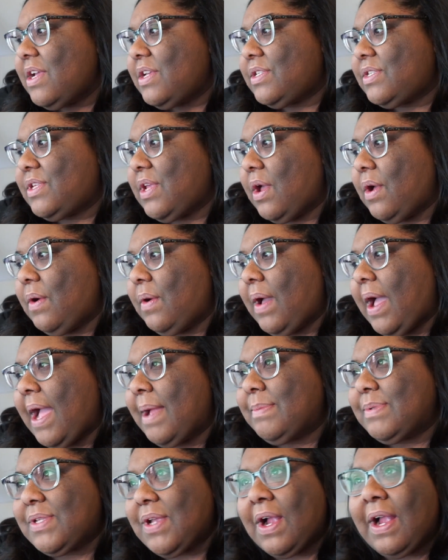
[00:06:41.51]
So
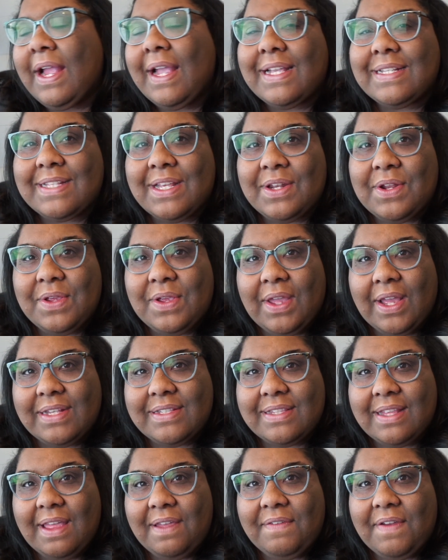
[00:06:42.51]
I'm sorry, because I know you
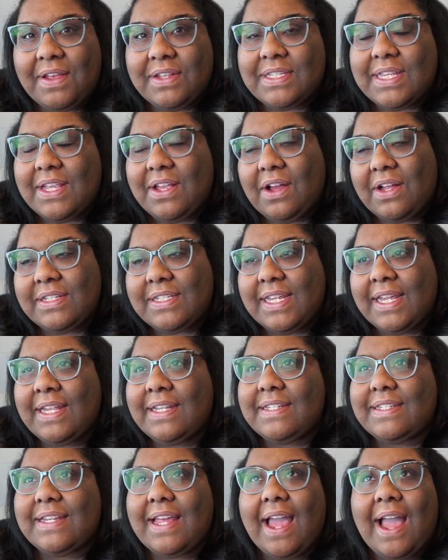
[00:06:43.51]
guys love LT
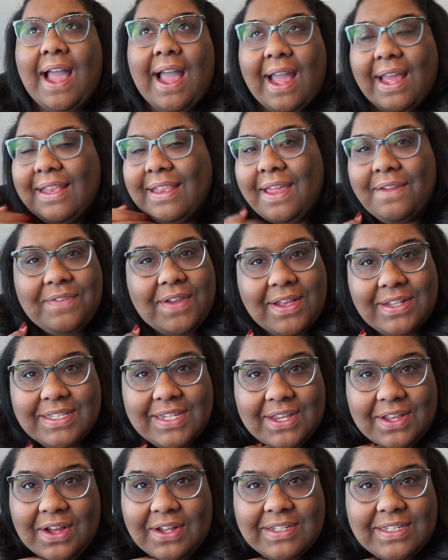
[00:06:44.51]
content. I love
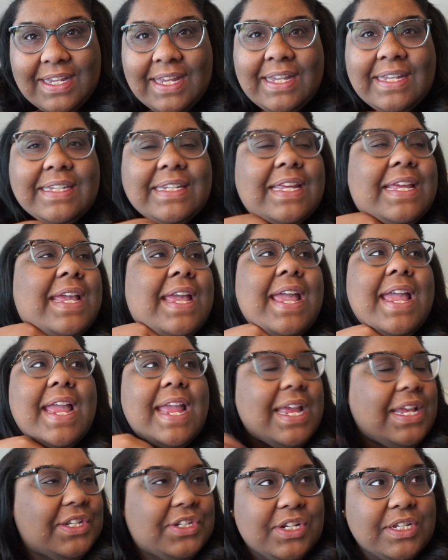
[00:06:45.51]
LT content.
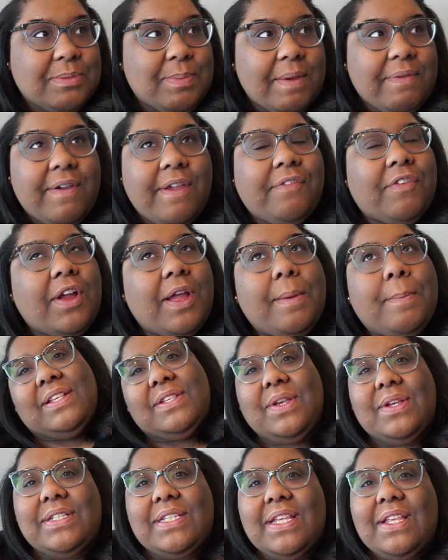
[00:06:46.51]
He's just my favorite.
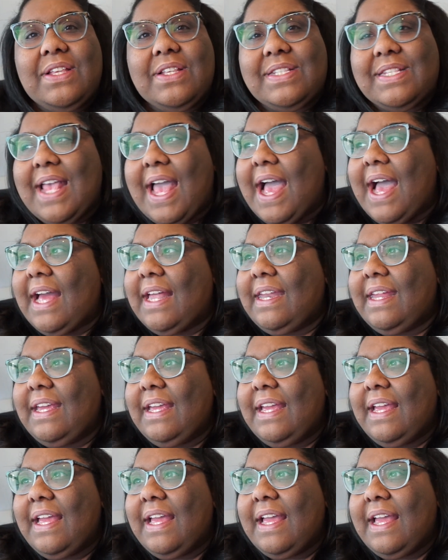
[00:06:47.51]
So it's a little
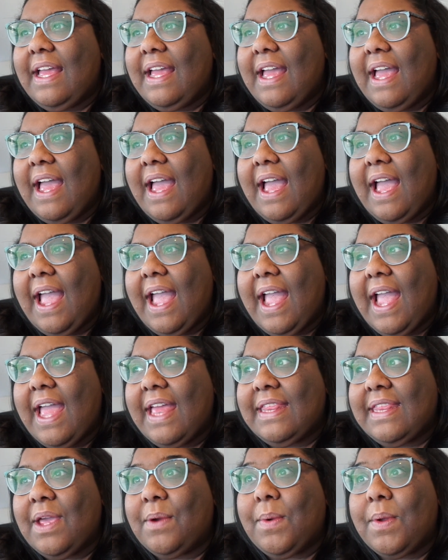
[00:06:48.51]
sad
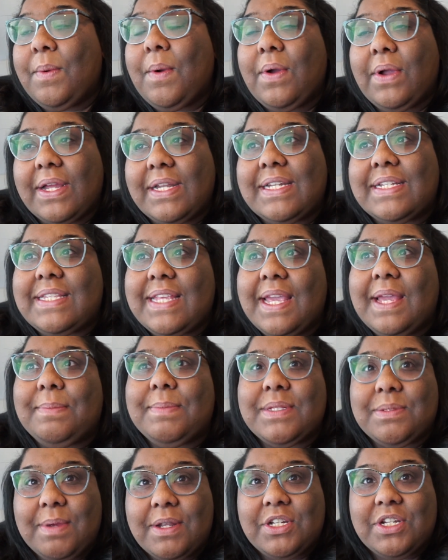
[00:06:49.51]
that we won't get to see
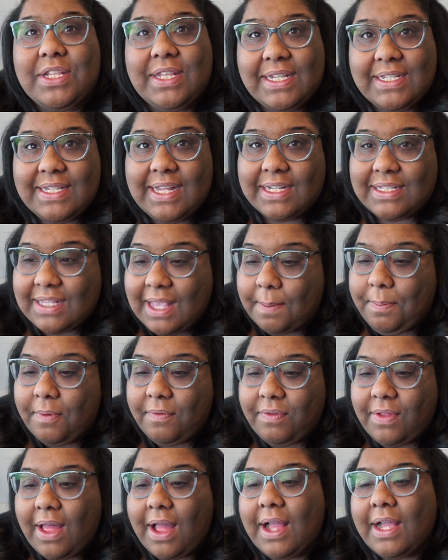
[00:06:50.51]
him as much in these next
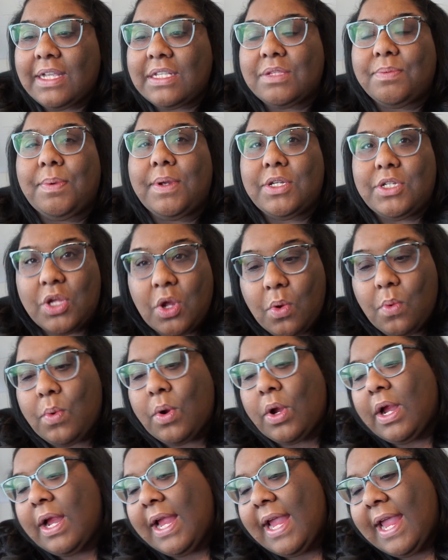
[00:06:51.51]
couple vlogs, but don't
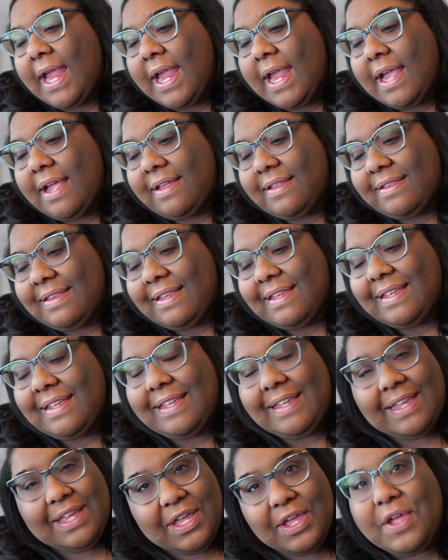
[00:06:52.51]
worry,
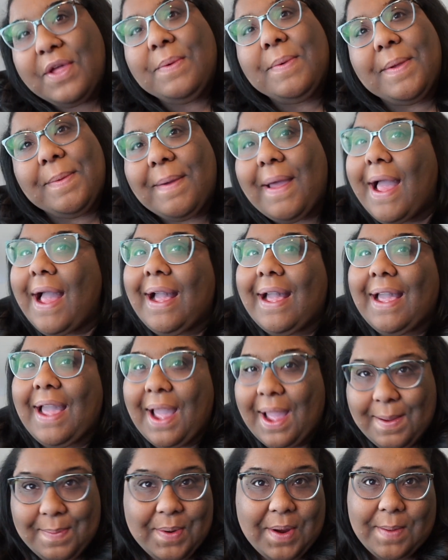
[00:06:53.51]
he'll be back,
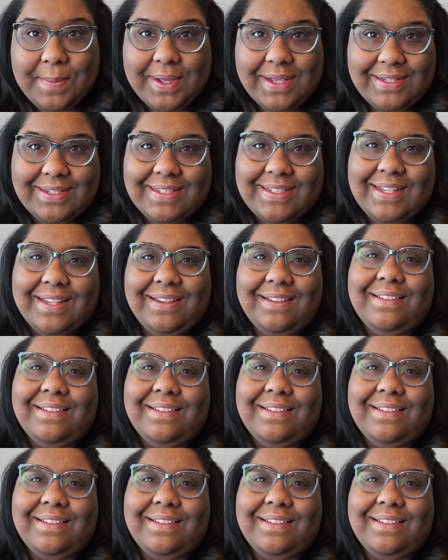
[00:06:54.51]
I promise.